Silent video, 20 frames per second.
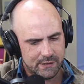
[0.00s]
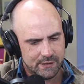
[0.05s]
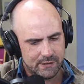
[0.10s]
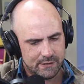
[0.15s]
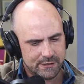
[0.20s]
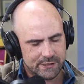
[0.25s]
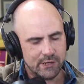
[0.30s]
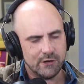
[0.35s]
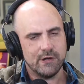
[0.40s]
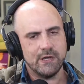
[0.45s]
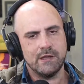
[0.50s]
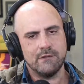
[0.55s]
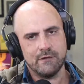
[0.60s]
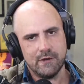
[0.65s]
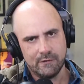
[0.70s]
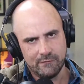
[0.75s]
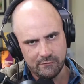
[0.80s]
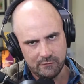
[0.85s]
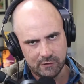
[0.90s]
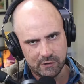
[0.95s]
So,
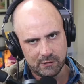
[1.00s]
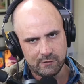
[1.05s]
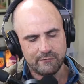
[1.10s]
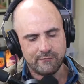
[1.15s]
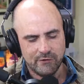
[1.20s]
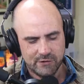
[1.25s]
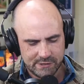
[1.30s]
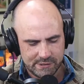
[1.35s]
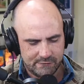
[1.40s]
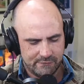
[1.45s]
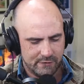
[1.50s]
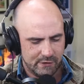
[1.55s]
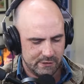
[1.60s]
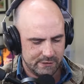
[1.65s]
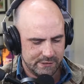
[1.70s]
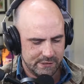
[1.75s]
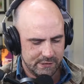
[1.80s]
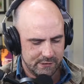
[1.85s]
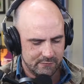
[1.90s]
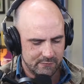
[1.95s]
if we're, first of
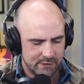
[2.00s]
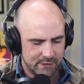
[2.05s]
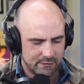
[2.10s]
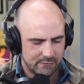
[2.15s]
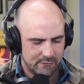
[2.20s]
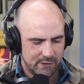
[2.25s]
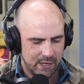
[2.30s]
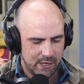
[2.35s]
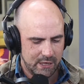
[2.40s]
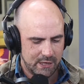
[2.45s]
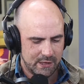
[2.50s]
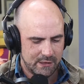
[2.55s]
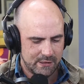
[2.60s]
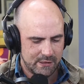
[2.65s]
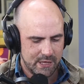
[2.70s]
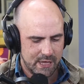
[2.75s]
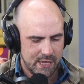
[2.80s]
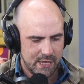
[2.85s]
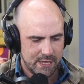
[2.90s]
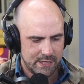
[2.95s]
all, do you agree
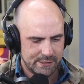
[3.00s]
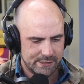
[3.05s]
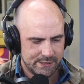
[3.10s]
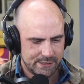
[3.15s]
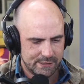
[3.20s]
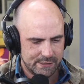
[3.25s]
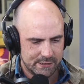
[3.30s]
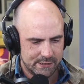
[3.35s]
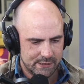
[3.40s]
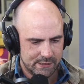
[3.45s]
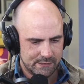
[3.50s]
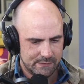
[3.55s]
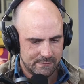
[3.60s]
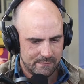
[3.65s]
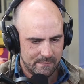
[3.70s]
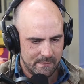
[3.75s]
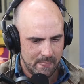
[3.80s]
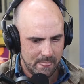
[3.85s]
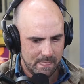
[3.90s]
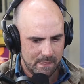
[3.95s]
that
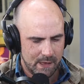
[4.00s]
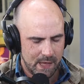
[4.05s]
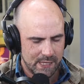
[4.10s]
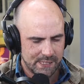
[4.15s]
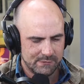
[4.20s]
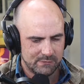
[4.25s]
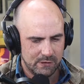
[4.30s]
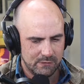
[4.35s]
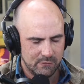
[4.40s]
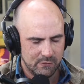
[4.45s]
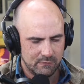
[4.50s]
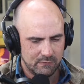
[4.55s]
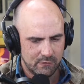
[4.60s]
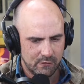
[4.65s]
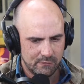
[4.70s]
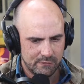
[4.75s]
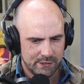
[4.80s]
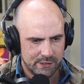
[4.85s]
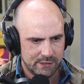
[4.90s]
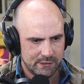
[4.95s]
as we move
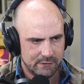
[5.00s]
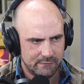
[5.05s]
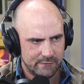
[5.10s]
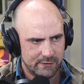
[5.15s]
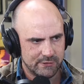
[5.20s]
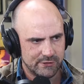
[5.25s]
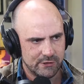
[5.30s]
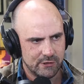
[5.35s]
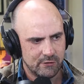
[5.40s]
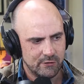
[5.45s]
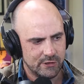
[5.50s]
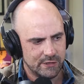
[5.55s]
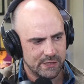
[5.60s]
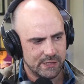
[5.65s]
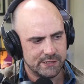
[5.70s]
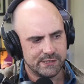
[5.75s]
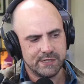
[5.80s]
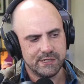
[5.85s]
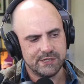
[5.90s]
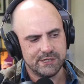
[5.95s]
forward into the future,
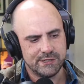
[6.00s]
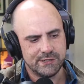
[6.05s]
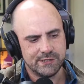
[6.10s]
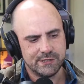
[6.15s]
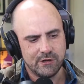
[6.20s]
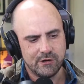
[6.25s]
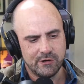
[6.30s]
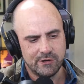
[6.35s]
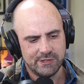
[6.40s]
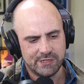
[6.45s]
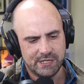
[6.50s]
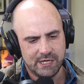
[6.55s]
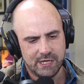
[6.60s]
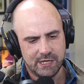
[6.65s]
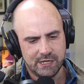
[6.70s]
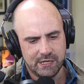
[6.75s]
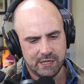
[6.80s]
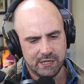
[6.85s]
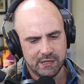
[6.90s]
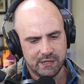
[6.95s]
organizations are
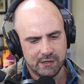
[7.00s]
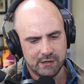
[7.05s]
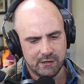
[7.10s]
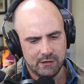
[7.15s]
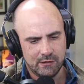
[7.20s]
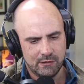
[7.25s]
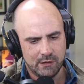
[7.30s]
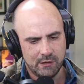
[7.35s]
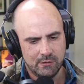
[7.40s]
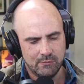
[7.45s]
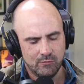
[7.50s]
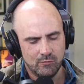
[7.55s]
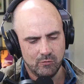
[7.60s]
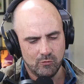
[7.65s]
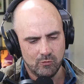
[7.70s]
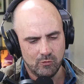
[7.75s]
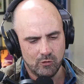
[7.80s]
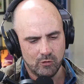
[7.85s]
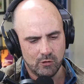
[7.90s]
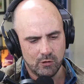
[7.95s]
taking a
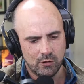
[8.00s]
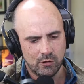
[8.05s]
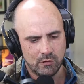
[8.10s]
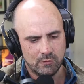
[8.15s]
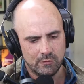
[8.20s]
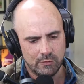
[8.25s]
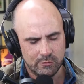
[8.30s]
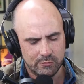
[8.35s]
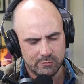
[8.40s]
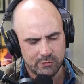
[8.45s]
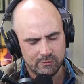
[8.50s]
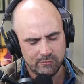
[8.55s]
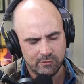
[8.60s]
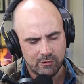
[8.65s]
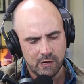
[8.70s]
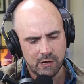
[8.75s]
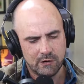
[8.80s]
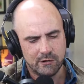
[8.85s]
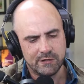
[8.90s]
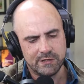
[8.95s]
more, they're
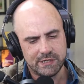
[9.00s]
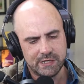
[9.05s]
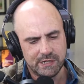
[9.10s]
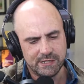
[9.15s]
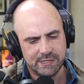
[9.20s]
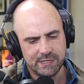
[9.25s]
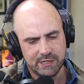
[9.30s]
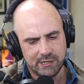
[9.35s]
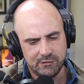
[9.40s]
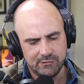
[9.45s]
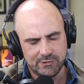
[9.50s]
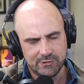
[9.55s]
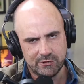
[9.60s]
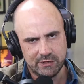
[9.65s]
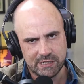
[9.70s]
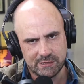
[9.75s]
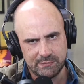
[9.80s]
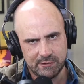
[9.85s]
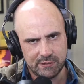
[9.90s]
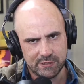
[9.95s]
prioritizing user
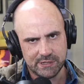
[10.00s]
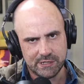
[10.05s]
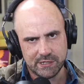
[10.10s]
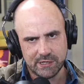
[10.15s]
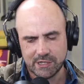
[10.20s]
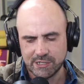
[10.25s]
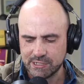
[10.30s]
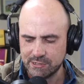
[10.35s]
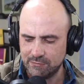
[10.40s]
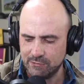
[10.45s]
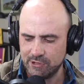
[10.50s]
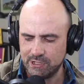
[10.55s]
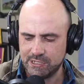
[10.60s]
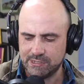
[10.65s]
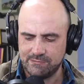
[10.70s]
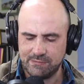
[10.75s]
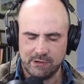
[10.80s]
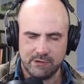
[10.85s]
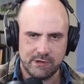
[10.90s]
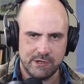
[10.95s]
experience and customer
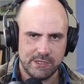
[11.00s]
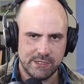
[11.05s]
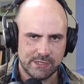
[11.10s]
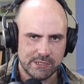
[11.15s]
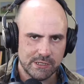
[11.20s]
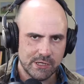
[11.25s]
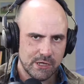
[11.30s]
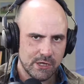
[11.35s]
experience